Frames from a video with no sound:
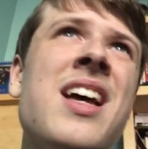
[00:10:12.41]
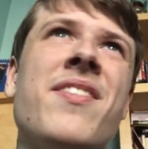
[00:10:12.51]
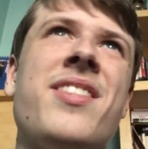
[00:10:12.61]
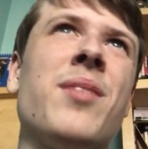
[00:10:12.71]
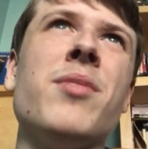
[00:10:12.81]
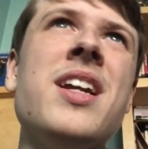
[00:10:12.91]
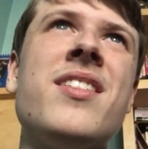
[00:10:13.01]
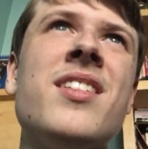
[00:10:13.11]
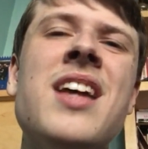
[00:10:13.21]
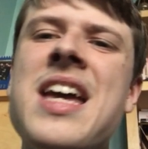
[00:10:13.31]
for some
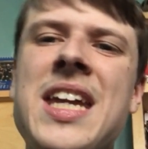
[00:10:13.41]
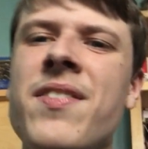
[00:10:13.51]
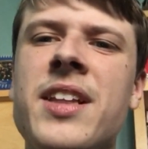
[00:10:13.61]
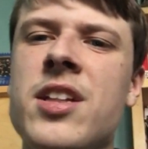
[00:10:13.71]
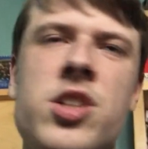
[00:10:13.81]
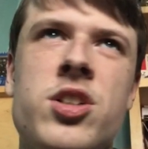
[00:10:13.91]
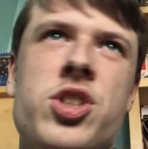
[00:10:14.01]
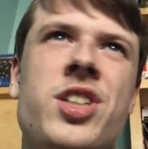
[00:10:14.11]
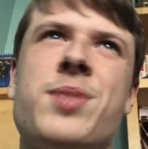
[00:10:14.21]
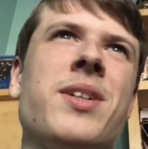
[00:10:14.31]
reason, even though they're
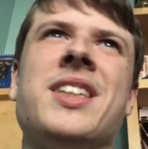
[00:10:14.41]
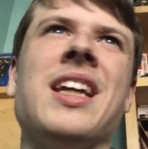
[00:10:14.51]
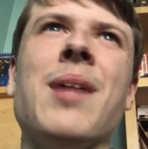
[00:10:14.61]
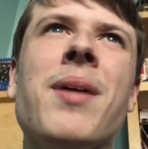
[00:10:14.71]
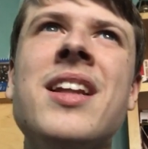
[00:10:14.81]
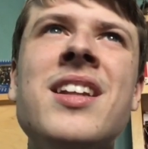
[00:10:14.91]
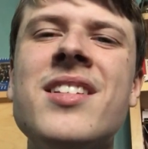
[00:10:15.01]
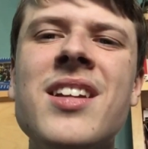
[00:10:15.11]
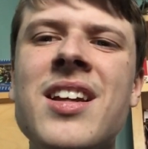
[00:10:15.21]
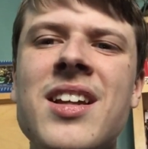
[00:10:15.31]
just expressing an
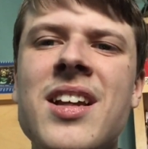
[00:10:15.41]
opinion,